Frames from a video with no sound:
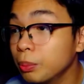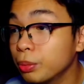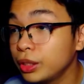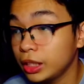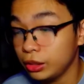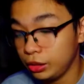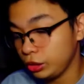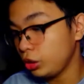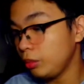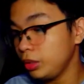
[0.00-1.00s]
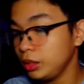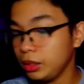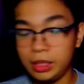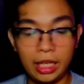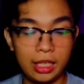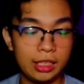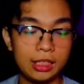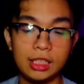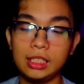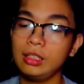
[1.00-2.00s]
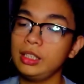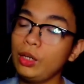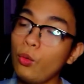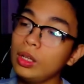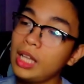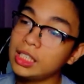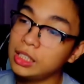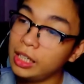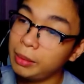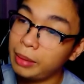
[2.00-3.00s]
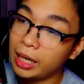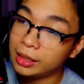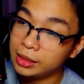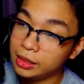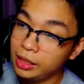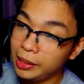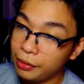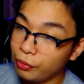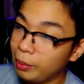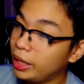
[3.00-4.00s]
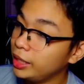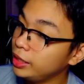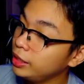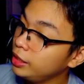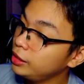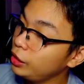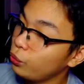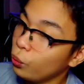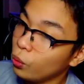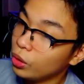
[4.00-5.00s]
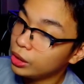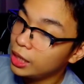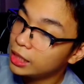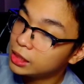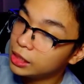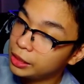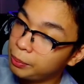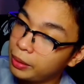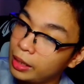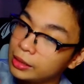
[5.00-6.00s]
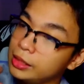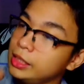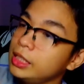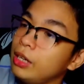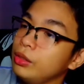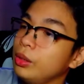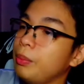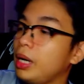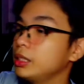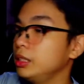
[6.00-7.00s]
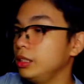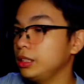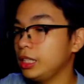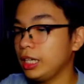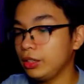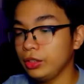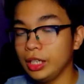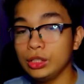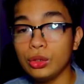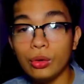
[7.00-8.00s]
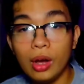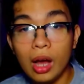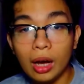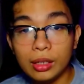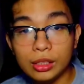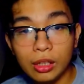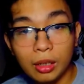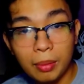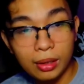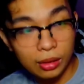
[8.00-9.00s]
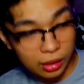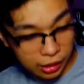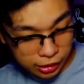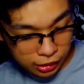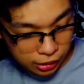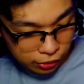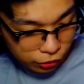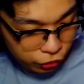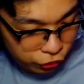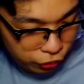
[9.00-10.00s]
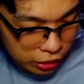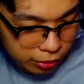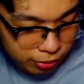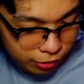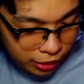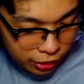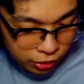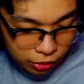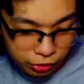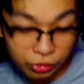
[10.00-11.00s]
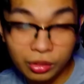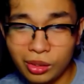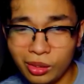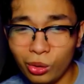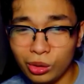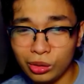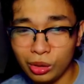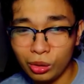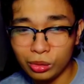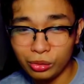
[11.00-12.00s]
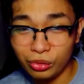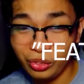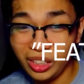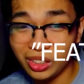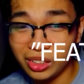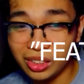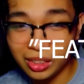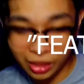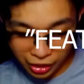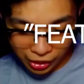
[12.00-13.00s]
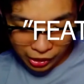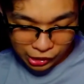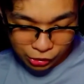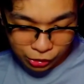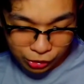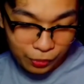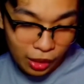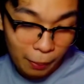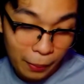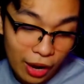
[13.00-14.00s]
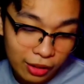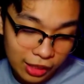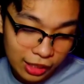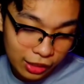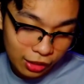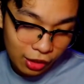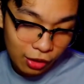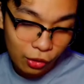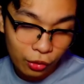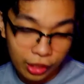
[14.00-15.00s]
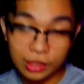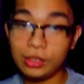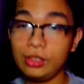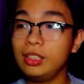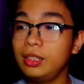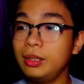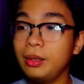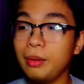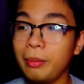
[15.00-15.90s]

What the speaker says: in particular. So I'm gonna take take one last look at the box, everybody. Take one last look at the box. This is how the box looks. Okay, so let's talk about its I don't know, quote unquote features. So apparently, according to the